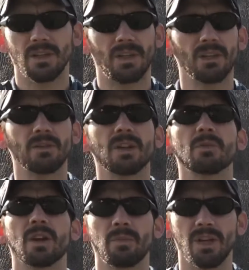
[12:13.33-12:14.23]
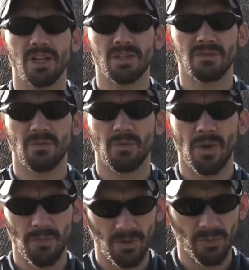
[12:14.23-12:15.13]
get recommendations from a
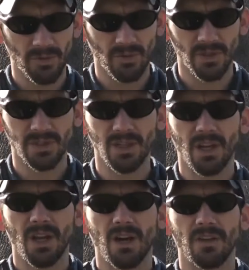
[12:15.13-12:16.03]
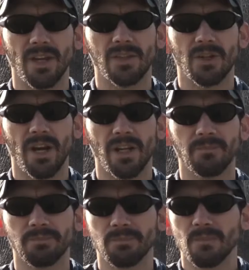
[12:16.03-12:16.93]
reputable source on that
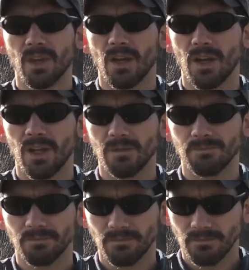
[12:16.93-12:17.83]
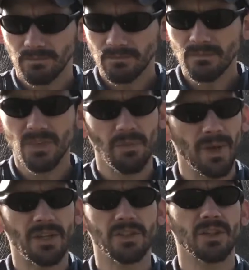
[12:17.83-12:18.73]
training, and
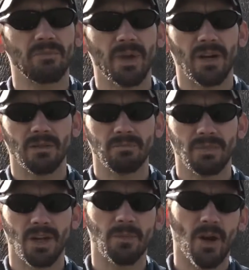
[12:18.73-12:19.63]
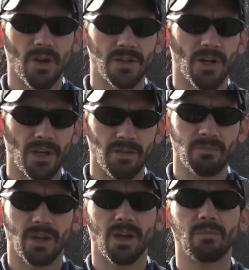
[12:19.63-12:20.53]
make yourself better. Become a hard target,
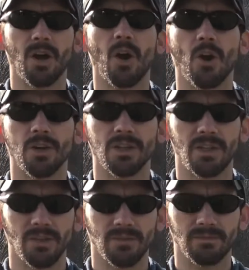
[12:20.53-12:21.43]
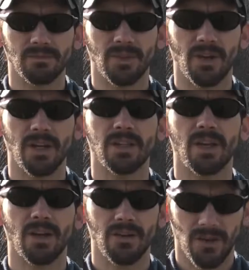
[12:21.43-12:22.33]
become hard to kill. All right, take care,